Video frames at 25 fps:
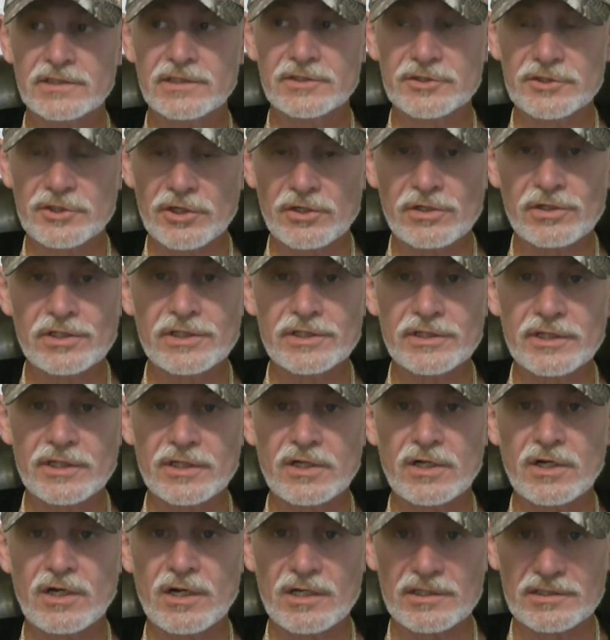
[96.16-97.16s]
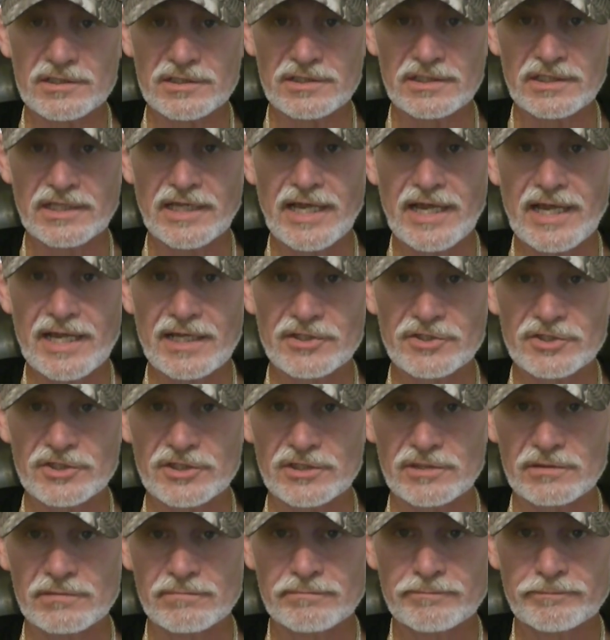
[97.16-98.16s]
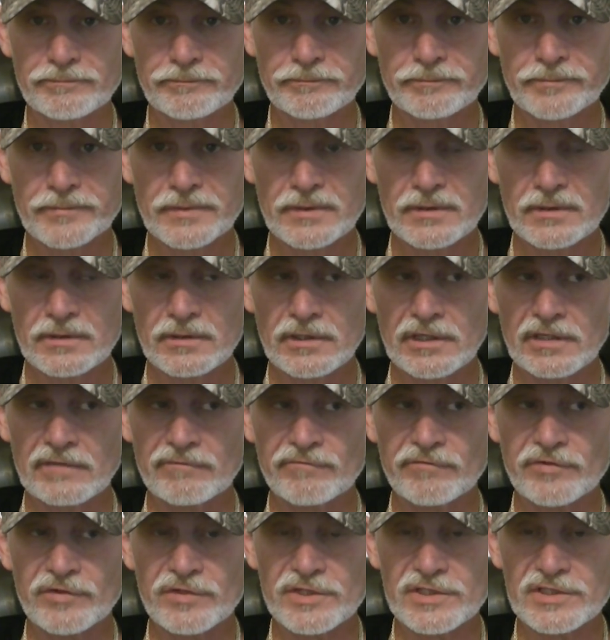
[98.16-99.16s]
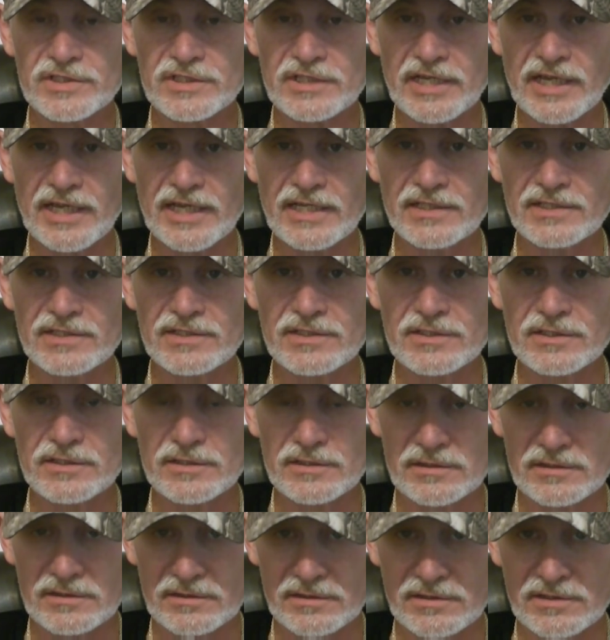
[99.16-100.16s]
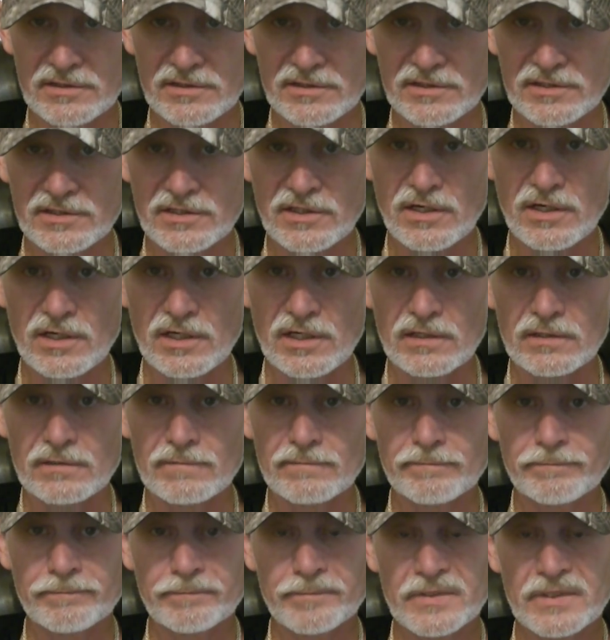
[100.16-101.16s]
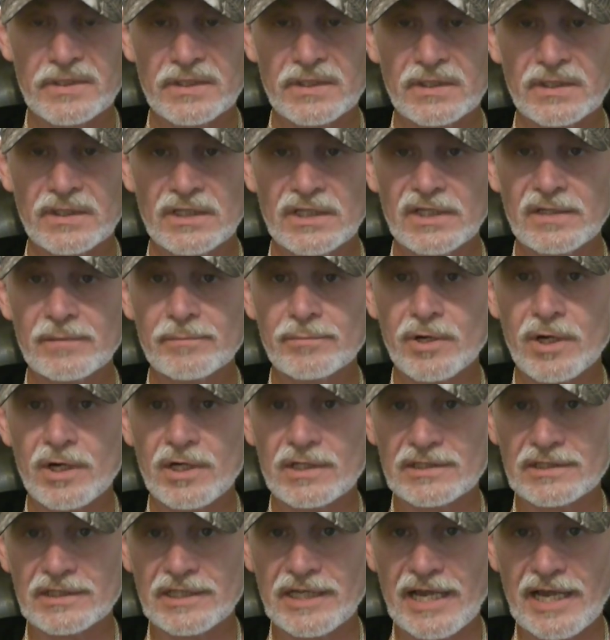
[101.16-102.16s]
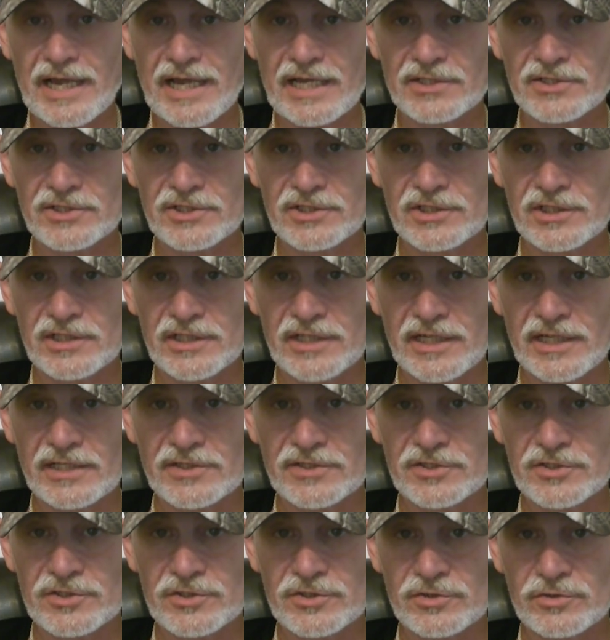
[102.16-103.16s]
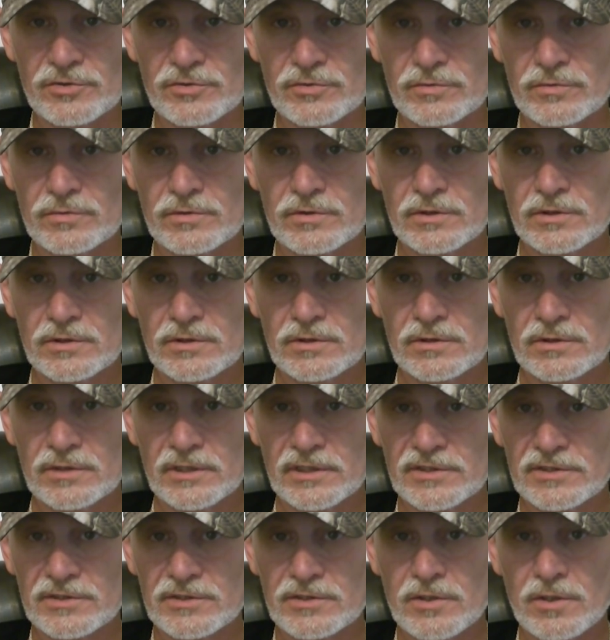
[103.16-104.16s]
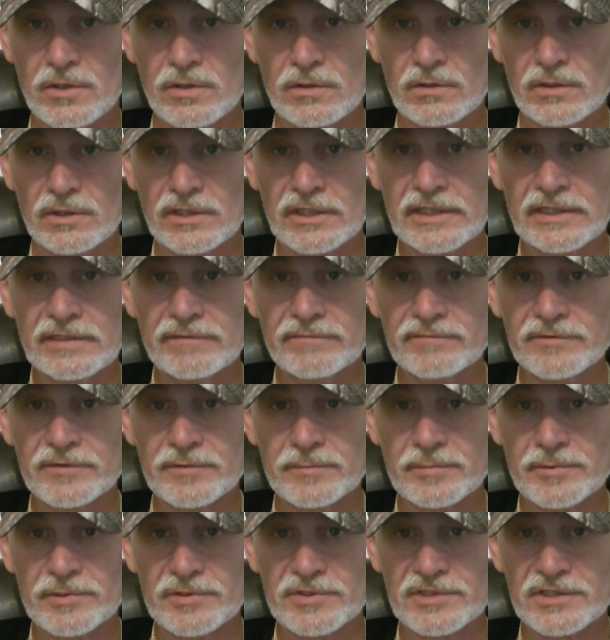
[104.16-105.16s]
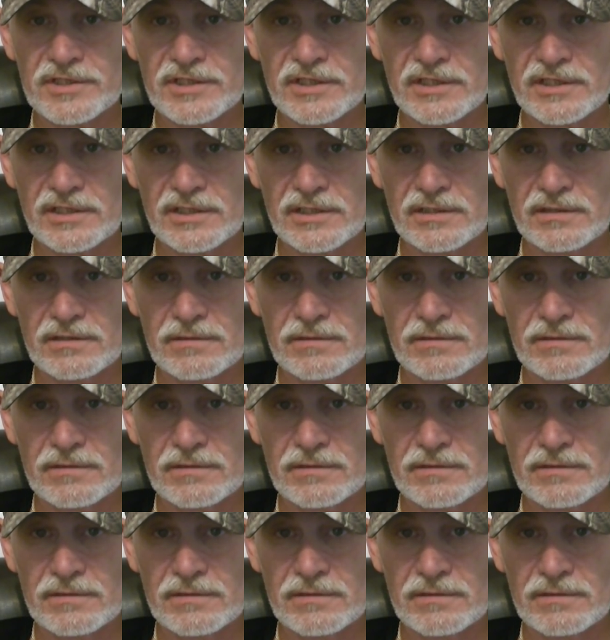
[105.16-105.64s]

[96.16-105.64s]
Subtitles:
attorney that caused the action, and for this case to start, he brought the action against you. It's called leave to proceed,